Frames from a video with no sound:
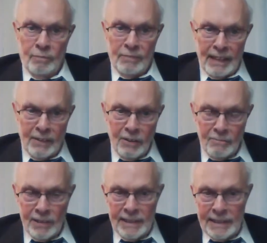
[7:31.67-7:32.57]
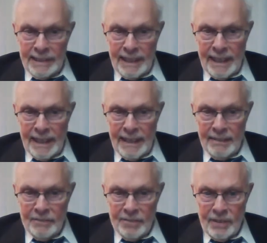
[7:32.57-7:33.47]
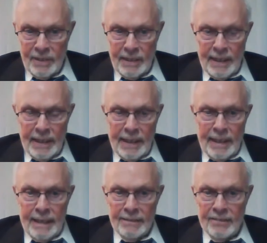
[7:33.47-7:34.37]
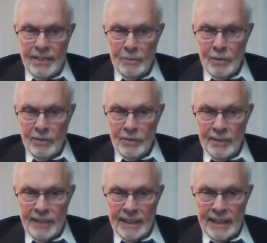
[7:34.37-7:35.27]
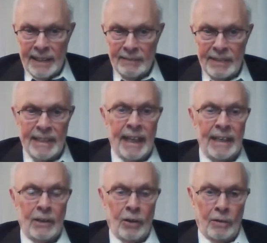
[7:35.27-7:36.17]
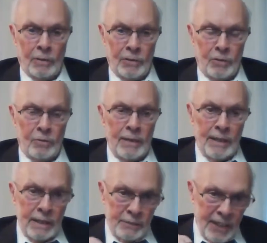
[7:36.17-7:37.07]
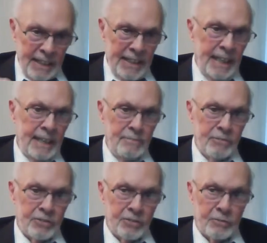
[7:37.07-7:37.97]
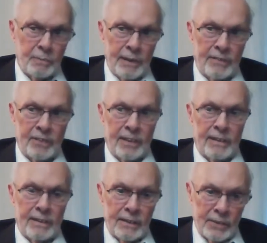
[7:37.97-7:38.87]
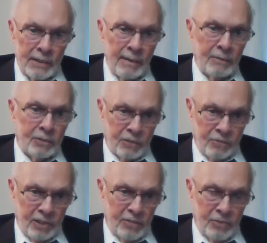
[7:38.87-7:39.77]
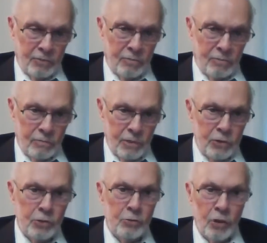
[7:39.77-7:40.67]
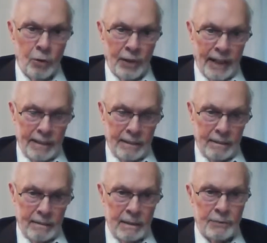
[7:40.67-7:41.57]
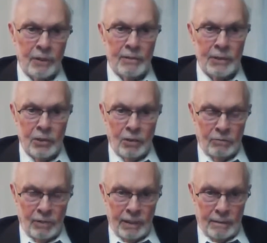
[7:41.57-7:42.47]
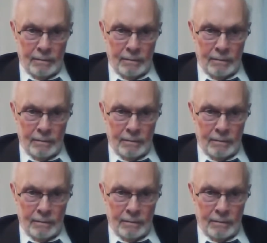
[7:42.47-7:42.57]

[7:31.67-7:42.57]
they're not really engaged in seeing whether or not they can have a dialogue with you. If they name Richard Spencer, they're out to crush you. You know that if you're in the alt-right.